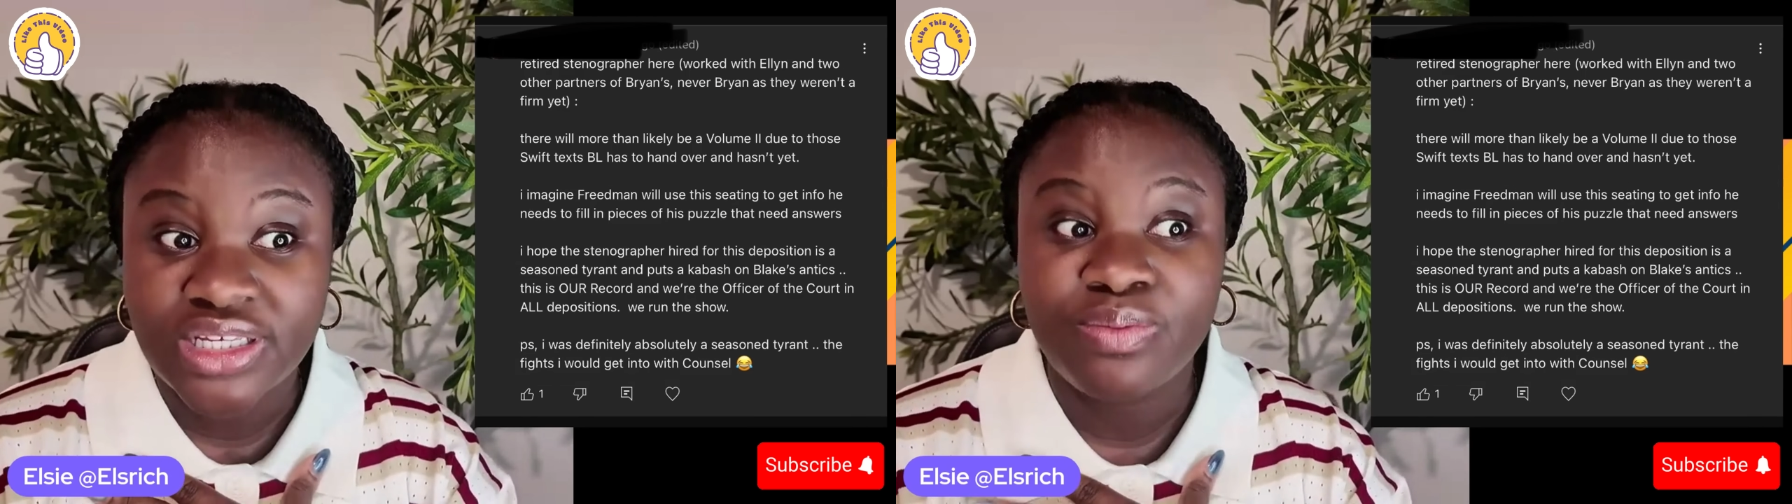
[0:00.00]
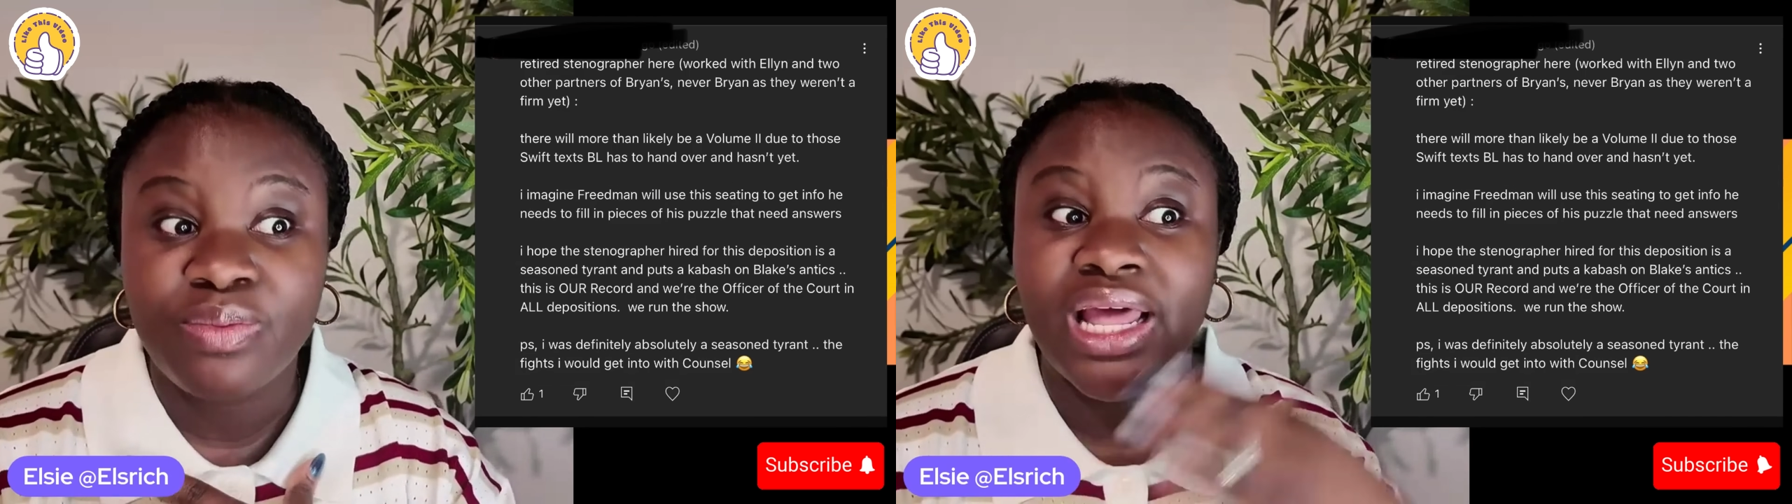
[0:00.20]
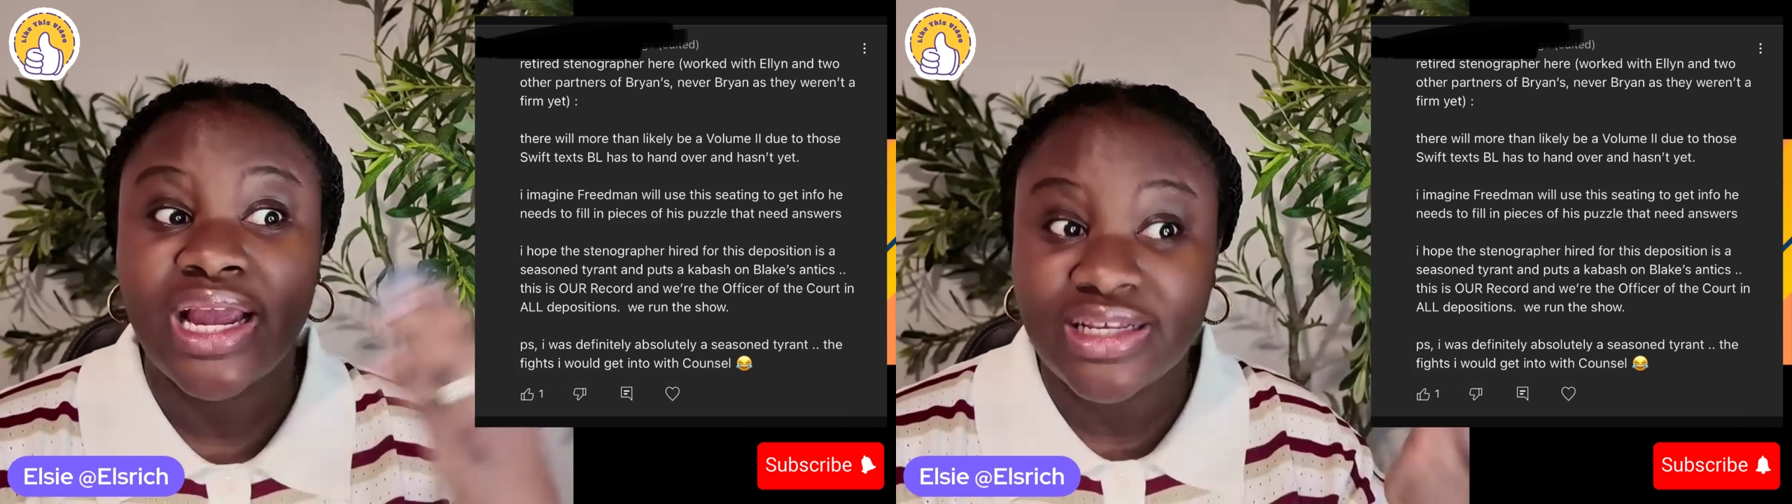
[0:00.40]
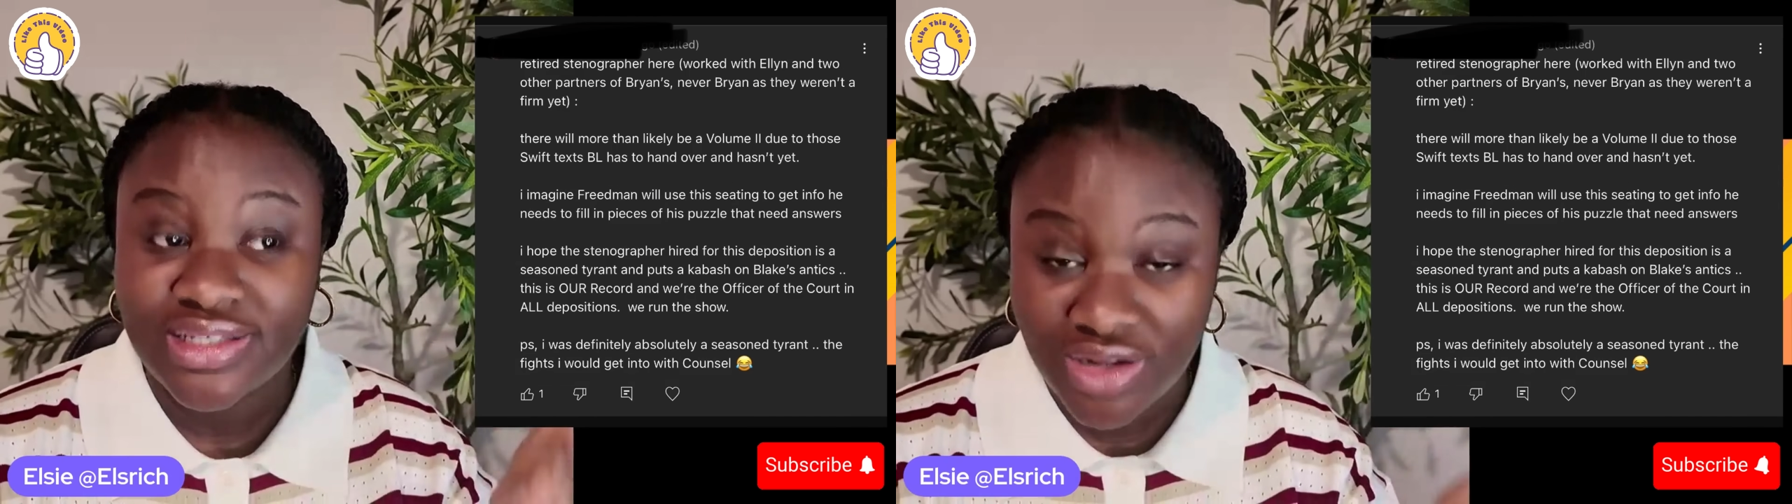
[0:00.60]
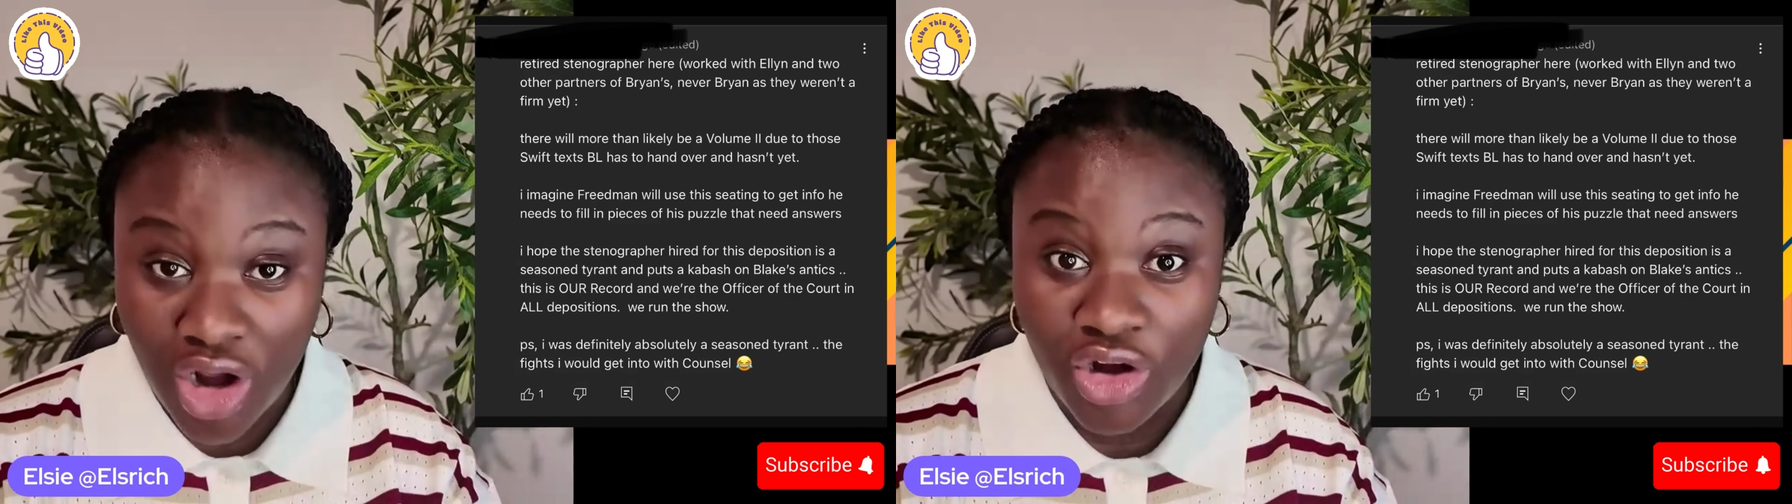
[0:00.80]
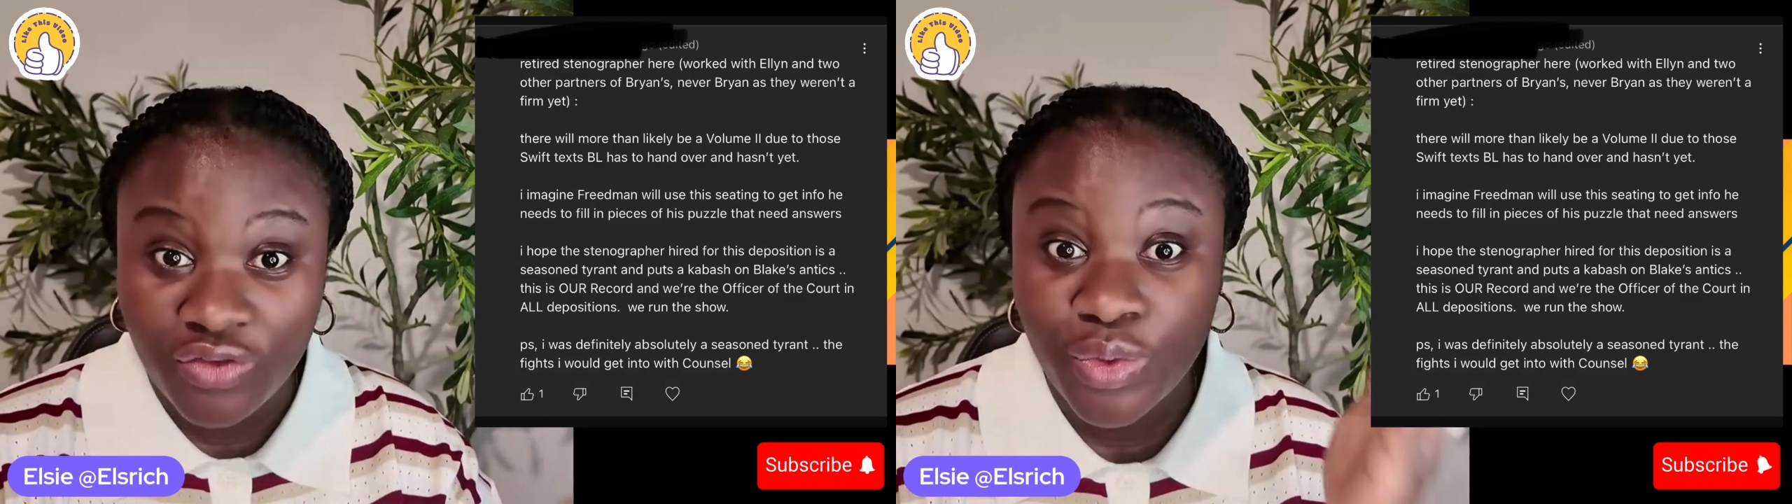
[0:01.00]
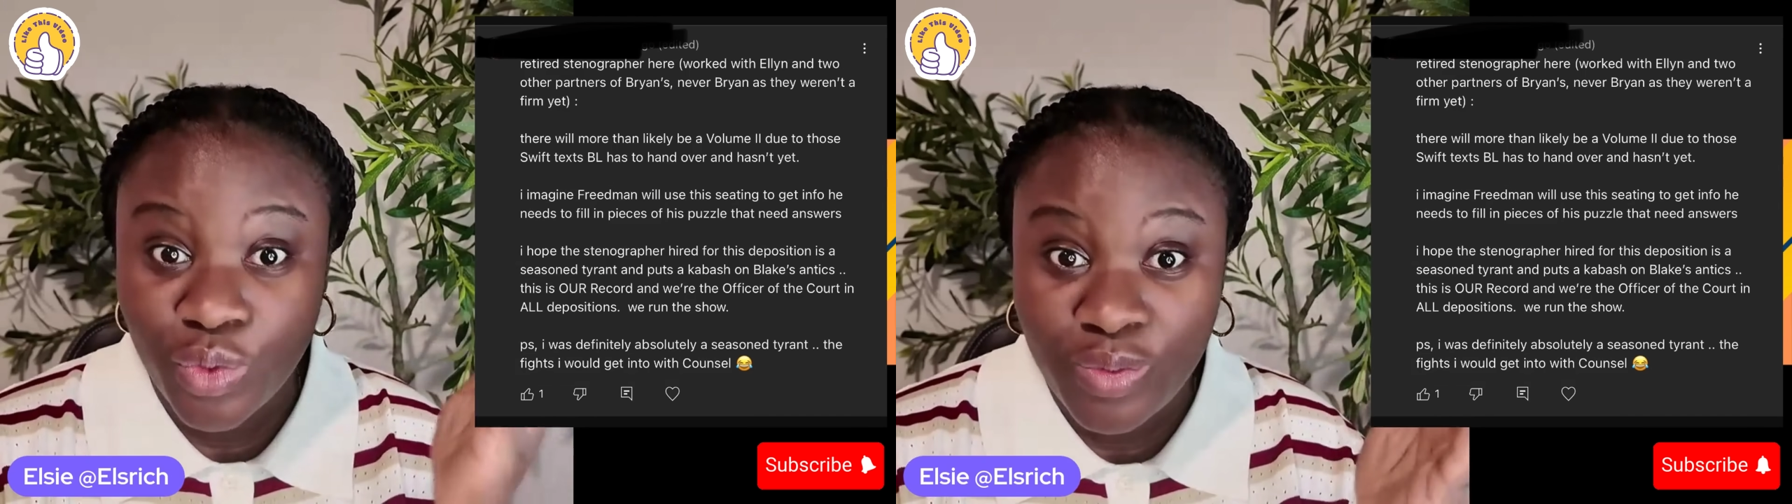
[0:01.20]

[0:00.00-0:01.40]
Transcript: but like a stenographer will